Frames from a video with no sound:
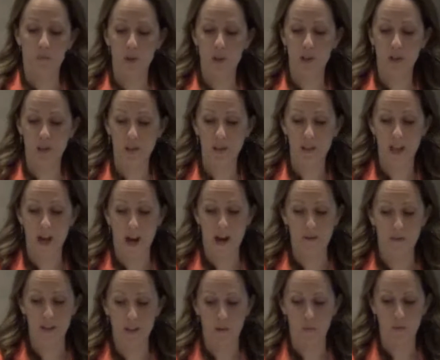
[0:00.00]
We just
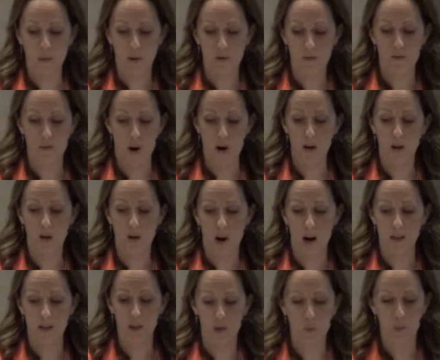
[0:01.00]
laughed at what a far
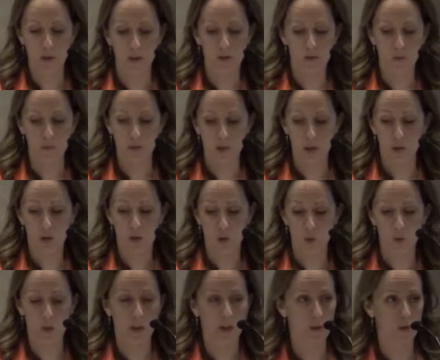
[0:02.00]
cry this was from just
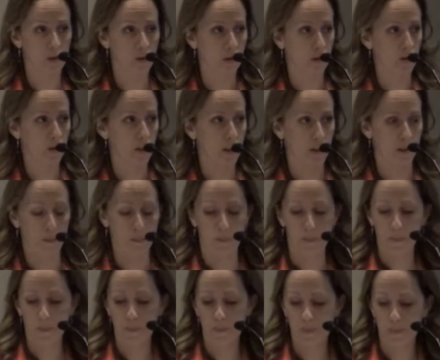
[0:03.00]
2 years earlier.
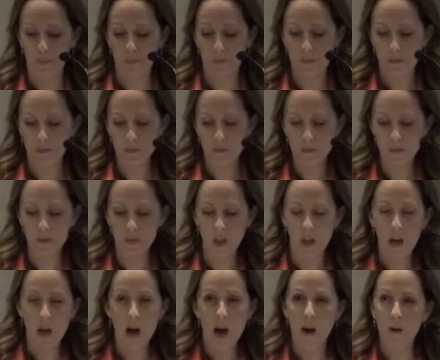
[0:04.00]

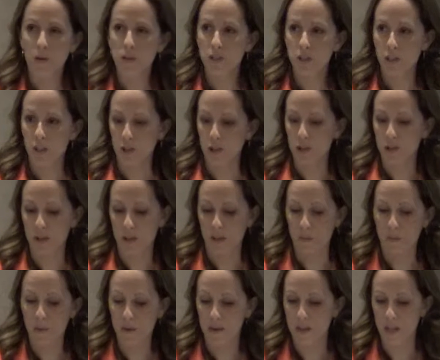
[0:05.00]
How could such a
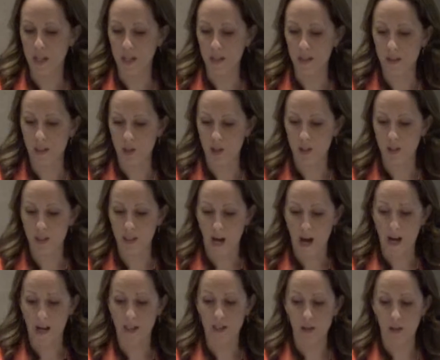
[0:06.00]
simple thing, such as
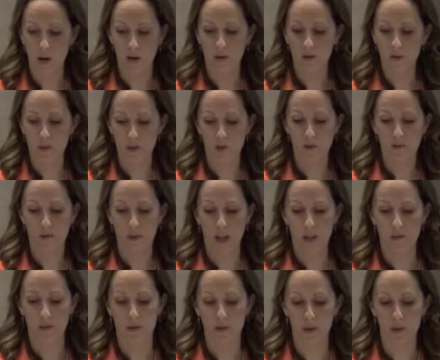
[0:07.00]
dyes, artificial
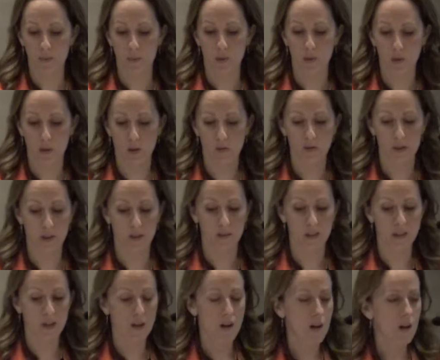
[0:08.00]
flavors, and
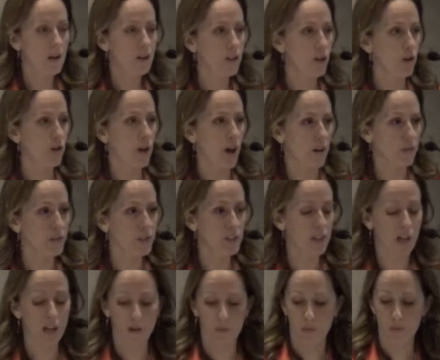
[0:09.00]
preservatives that are
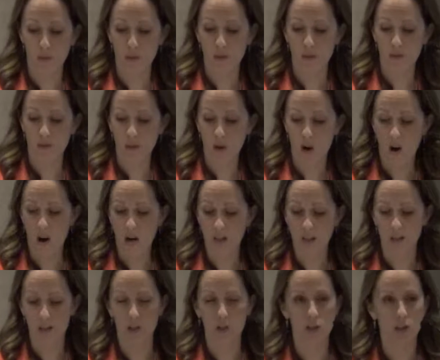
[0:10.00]
FDA approved,
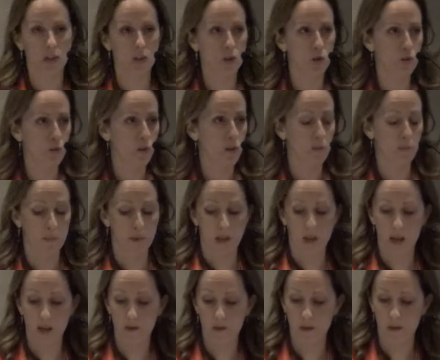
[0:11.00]
cause such extreme
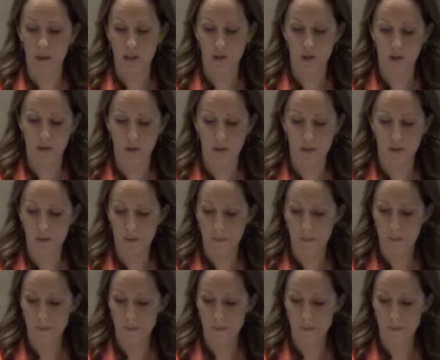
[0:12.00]
behavior issues?